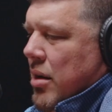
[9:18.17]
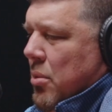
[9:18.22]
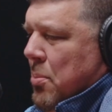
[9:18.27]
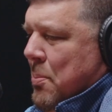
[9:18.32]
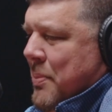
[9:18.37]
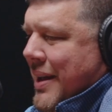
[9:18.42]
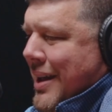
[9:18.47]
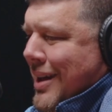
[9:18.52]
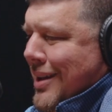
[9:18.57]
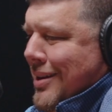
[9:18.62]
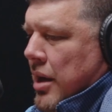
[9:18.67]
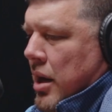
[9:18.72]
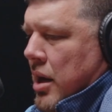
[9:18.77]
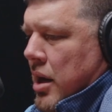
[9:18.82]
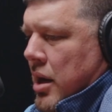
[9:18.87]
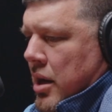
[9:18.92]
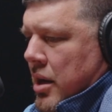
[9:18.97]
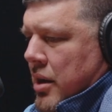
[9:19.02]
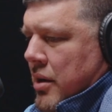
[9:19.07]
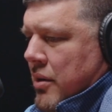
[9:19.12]
bit
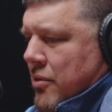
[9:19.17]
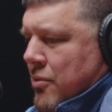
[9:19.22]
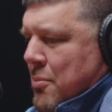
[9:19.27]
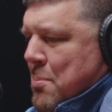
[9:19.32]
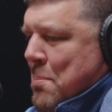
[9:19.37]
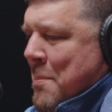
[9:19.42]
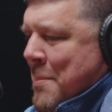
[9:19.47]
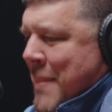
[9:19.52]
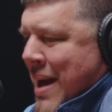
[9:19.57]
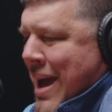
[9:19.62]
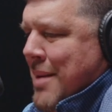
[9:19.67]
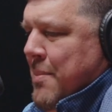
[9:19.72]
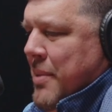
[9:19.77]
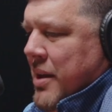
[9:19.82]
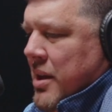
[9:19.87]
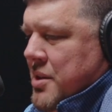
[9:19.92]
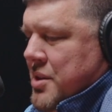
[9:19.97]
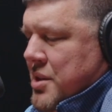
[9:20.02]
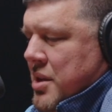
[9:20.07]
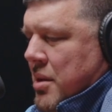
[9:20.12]
of
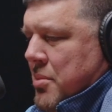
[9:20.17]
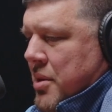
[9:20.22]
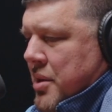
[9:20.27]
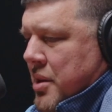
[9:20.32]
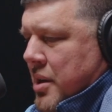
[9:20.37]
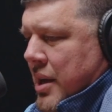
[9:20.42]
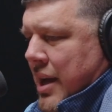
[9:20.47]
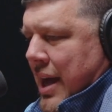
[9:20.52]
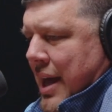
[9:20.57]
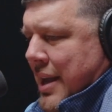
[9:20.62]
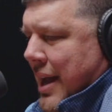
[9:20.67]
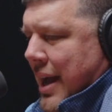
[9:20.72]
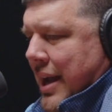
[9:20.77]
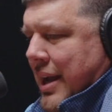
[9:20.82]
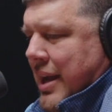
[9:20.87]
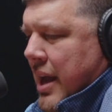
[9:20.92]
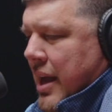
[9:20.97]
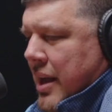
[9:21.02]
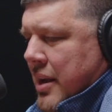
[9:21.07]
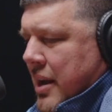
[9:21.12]
maybe some of the, and
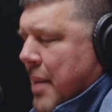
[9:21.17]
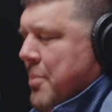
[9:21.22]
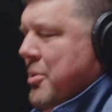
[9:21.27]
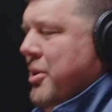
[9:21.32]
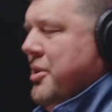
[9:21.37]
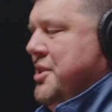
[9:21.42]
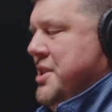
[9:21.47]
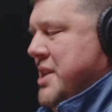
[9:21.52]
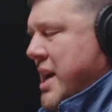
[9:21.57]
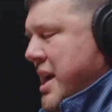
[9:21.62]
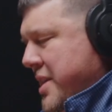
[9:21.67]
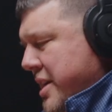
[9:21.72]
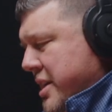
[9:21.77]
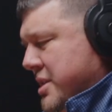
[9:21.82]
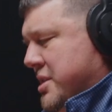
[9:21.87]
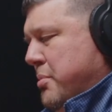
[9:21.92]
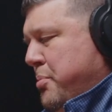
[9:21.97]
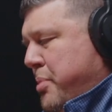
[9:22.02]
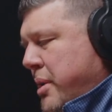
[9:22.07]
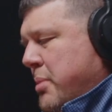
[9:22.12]
again, I'm going to say
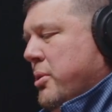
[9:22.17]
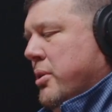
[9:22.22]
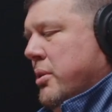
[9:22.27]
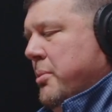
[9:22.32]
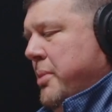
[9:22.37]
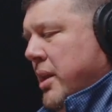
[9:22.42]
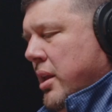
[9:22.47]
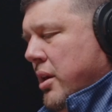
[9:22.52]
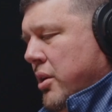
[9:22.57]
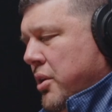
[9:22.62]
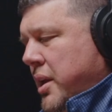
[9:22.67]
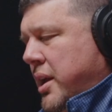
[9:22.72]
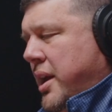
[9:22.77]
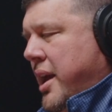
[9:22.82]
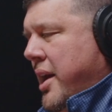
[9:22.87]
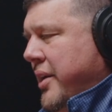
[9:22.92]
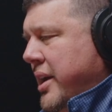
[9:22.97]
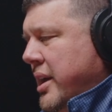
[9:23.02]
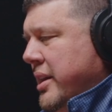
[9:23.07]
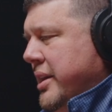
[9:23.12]
this and people are going to be like, holy
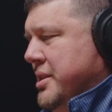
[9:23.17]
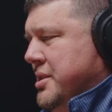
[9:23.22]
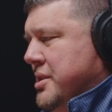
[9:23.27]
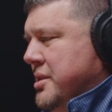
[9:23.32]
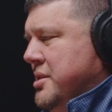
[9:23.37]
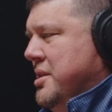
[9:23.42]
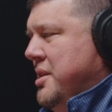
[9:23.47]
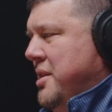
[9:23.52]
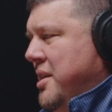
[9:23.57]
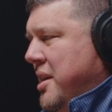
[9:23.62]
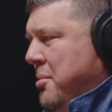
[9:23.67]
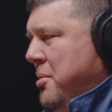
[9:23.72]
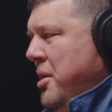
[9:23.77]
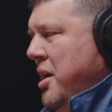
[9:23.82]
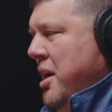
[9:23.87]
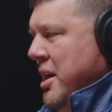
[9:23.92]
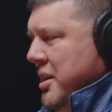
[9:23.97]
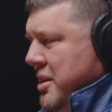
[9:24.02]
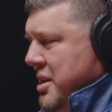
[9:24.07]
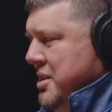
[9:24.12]
cow, he listens to them.
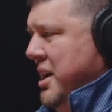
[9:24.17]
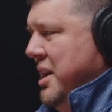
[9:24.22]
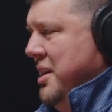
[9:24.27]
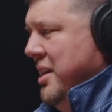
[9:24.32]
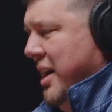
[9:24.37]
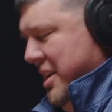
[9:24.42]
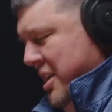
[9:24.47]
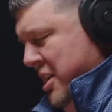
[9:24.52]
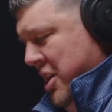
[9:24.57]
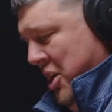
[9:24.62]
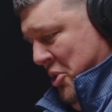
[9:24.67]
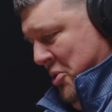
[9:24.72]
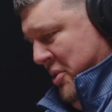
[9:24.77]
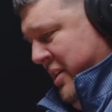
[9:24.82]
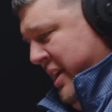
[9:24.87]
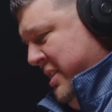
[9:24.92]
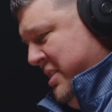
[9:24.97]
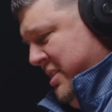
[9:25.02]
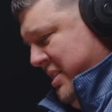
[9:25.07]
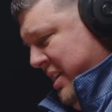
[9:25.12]
Does he not know?
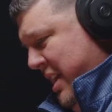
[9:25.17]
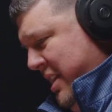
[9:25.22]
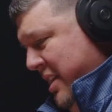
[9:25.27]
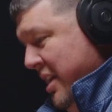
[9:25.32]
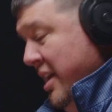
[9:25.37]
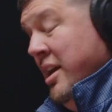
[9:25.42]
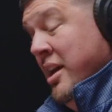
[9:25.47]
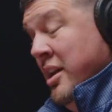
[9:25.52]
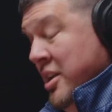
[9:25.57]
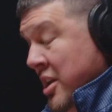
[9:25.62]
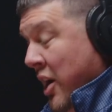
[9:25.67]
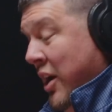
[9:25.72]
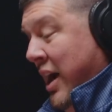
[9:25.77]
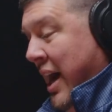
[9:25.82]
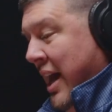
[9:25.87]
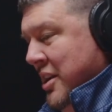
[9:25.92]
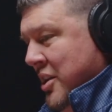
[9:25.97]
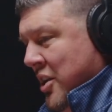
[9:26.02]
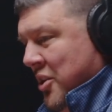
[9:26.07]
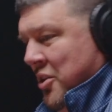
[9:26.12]
They say, no,
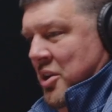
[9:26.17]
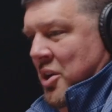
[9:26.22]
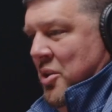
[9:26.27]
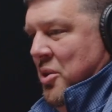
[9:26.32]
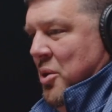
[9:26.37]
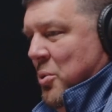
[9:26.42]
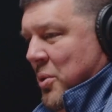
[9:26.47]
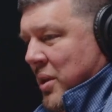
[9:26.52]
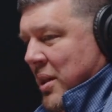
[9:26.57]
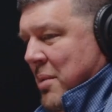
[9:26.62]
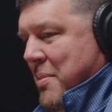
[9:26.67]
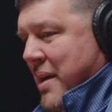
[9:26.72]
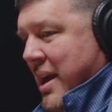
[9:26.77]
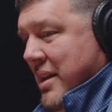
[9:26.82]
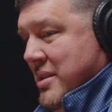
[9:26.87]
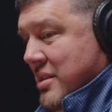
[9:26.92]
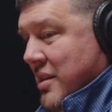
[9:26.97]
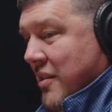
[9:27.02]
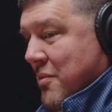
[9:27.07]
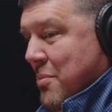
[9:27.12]
I don't know the really
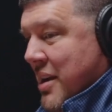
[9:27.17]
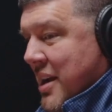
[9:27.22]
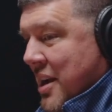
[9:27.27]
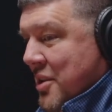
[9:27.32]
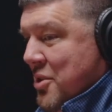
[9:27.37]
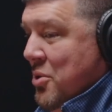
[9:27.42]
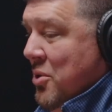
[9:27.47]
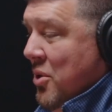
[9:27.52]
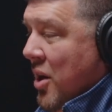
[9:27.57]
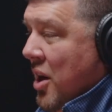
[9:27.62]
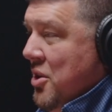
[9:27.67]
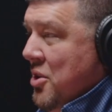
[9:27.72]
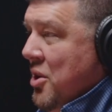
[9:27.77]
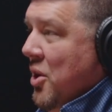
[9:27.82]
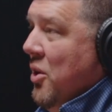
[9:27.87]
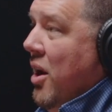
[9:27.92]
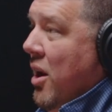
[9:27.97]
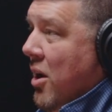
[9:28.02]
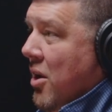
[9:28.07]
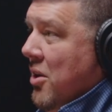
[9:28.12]
bad stuff, but I do
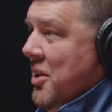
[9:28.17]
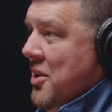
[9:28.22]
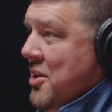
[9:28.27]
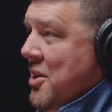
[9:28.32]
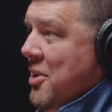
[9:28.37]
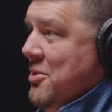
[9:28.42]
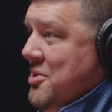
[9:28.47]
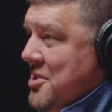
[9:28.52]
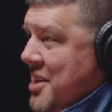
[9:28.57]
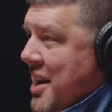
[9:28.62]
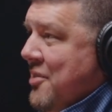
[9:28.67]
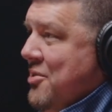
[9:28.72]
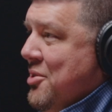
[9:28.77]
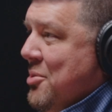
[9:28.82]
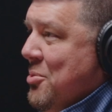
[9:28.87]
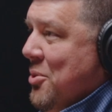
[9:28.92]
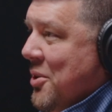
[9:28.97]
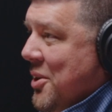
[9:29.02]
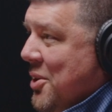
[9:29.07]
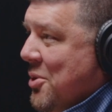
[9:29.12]
know Hall & Oates have
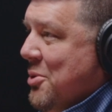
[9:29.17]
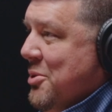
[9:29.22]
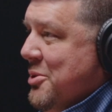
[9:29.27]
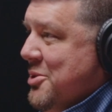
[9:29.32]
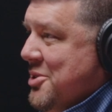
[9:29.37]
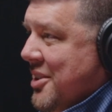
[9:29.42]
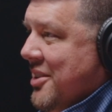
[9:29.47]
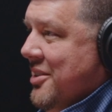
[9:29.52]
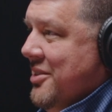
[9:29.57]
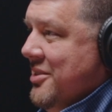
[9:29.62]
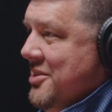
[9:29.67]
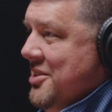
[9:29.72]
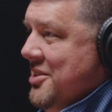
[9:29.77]
some really cool songs.